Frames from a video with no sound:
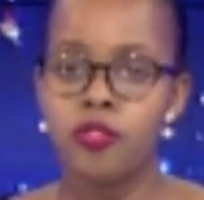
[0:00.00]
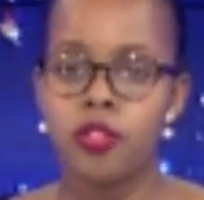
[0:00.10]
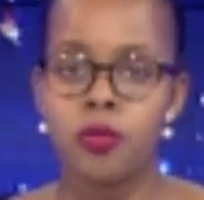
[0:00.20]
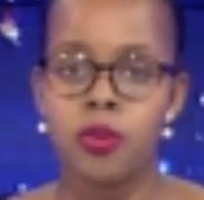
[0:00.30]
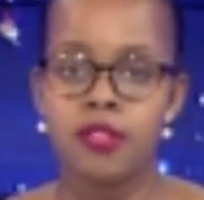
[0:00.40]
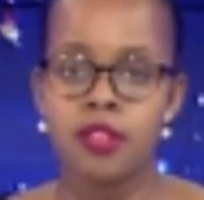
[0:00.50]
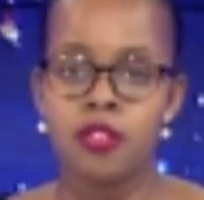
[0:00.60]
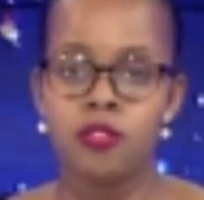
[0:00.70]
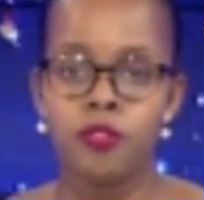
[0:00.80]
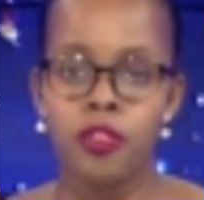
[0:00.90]
for the
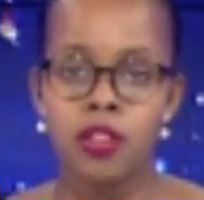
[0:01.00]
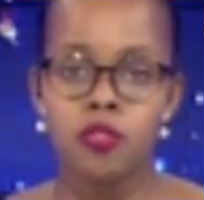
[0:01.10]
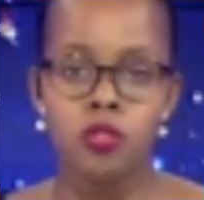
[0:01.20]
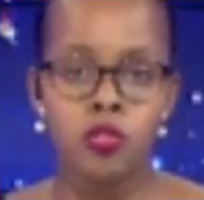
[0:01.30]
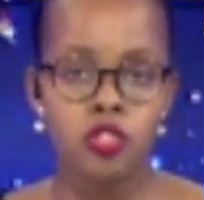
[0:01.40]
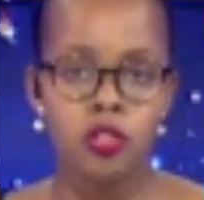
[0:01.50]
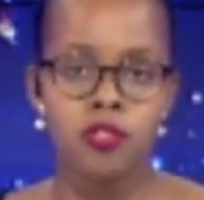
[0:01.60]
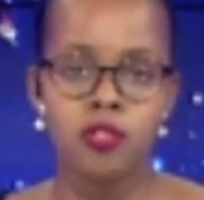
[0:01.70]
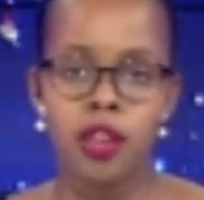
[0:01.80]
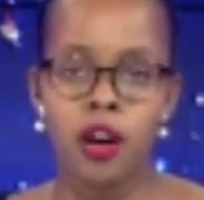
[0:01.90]
residents to find
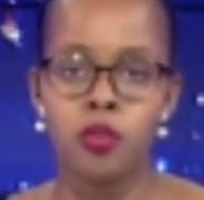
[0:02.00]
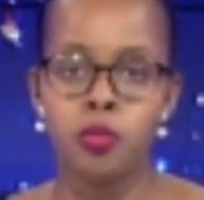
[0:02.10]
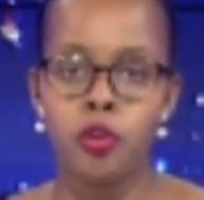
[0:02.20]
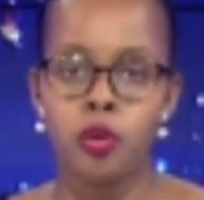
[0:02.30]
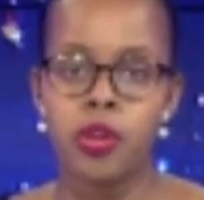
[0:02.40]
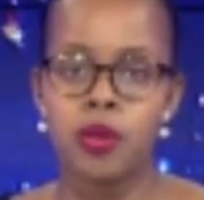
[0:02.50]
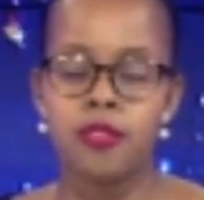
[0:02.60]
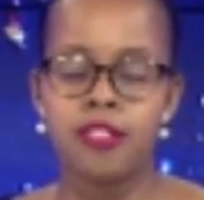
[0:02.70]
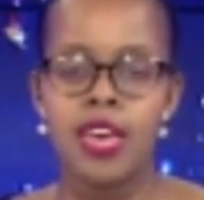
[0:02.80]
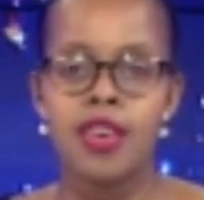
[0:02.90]
solutions to their own
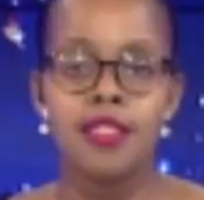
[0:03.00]
problems